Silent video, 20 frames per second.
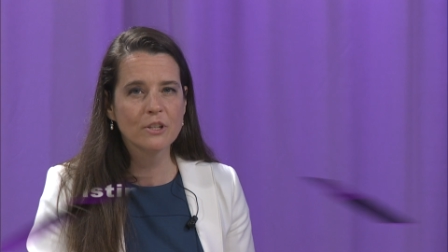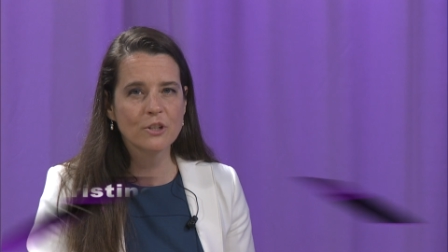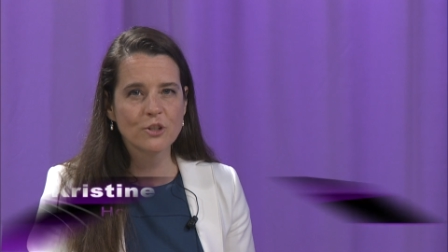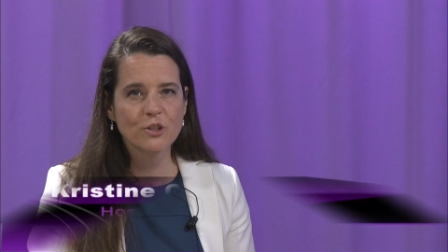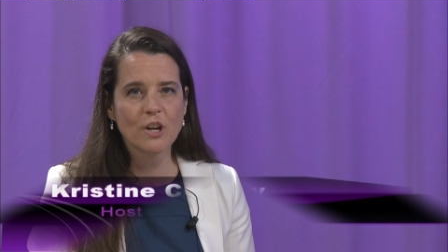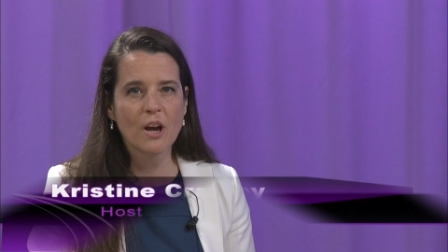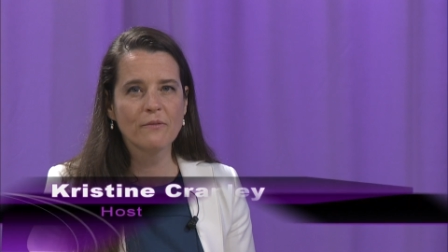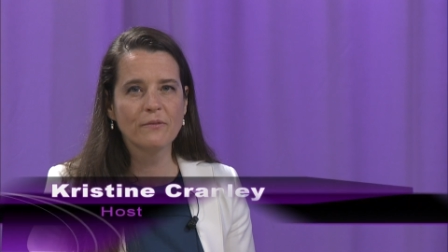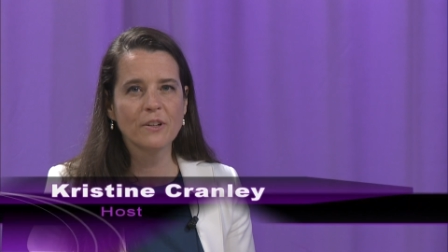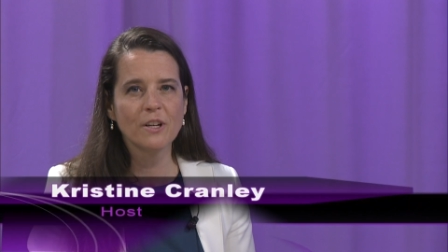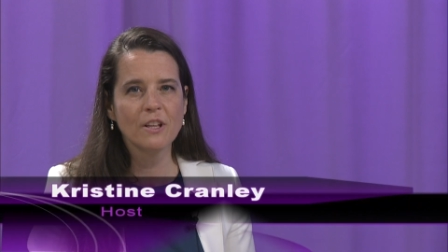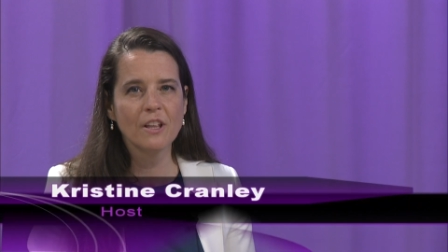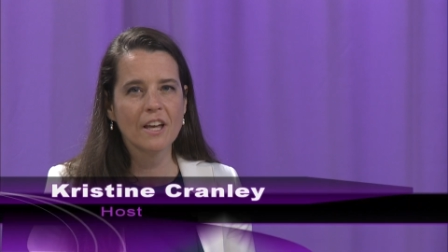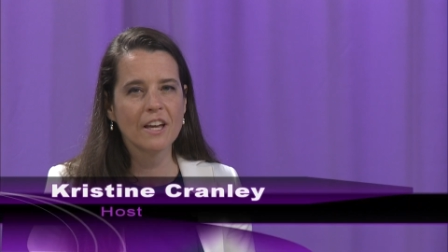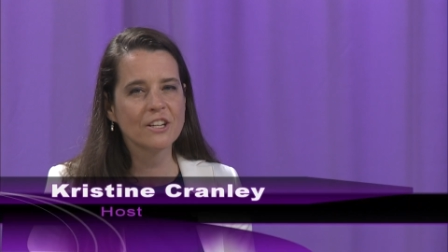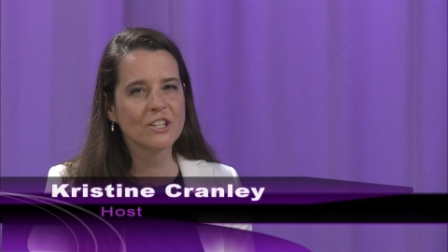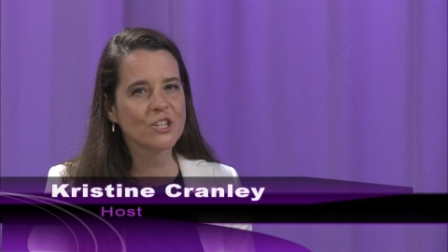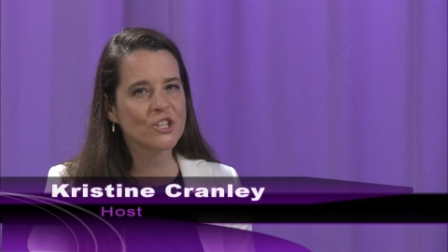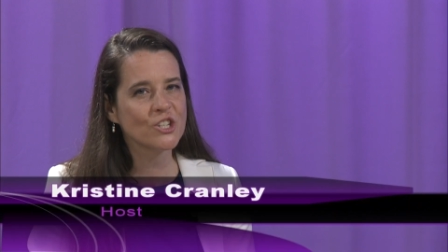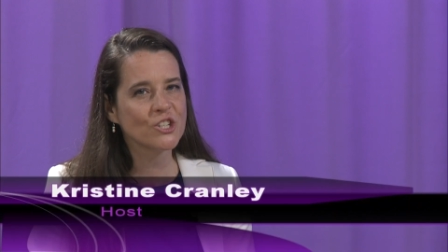shuffle,
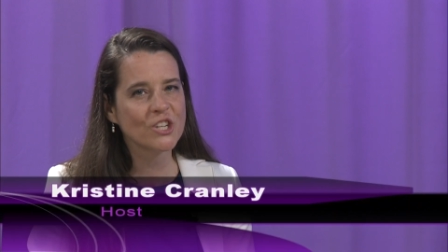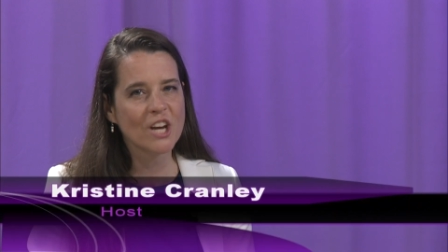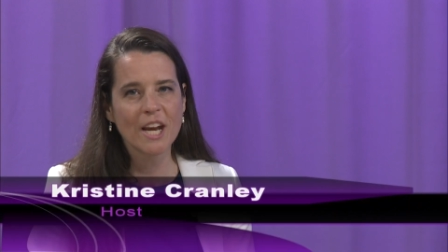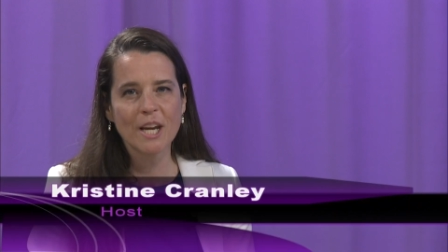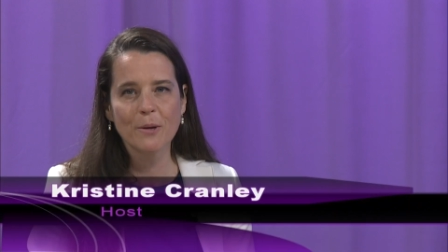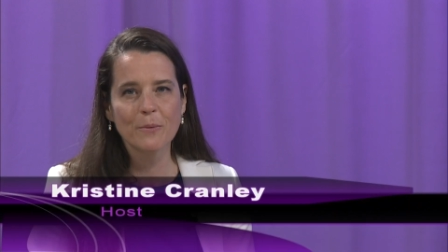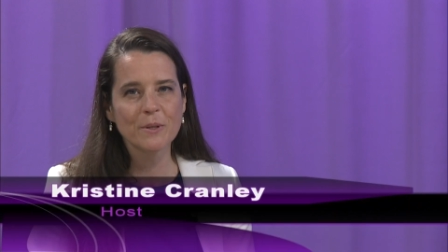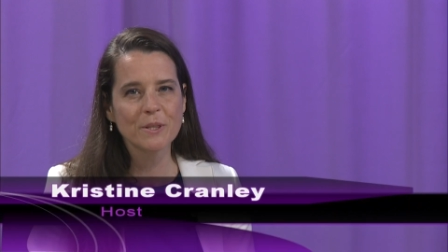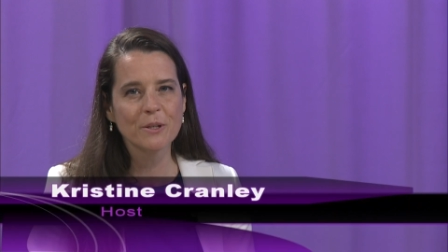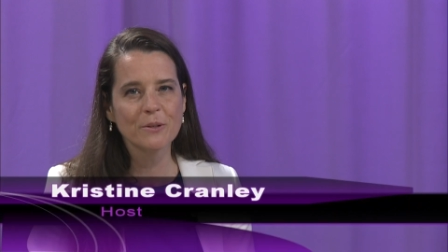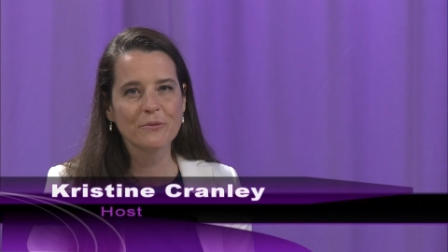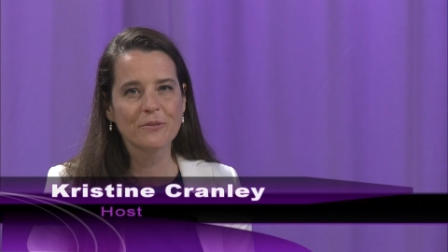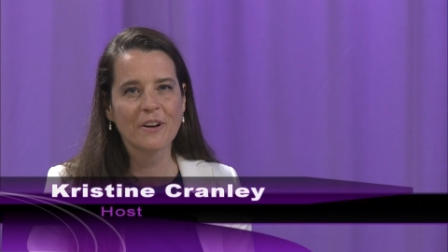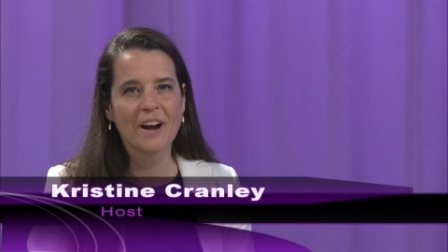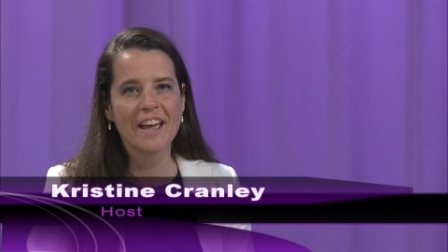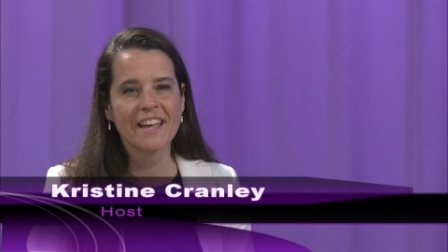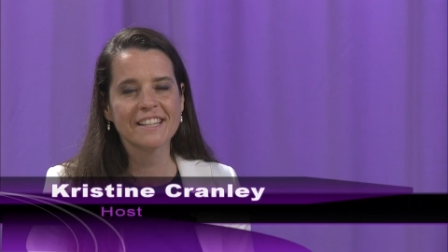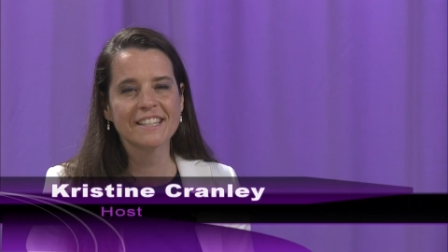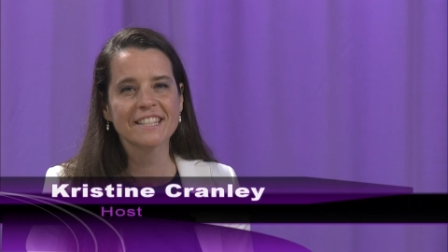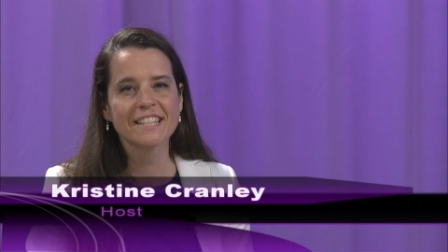and shake it with your
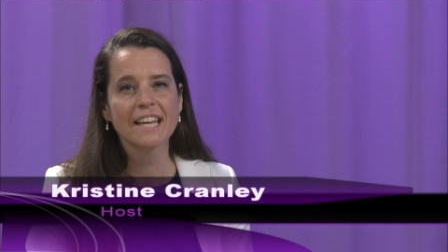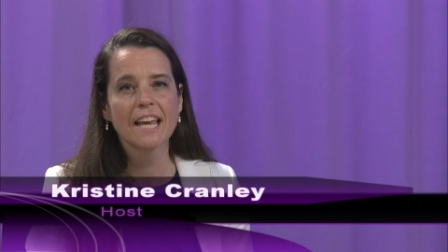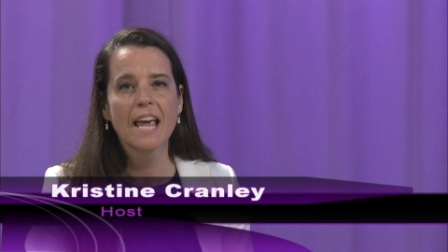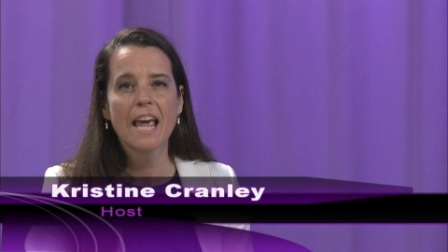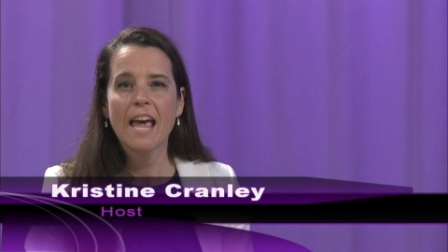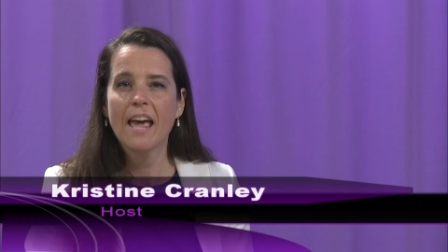friends,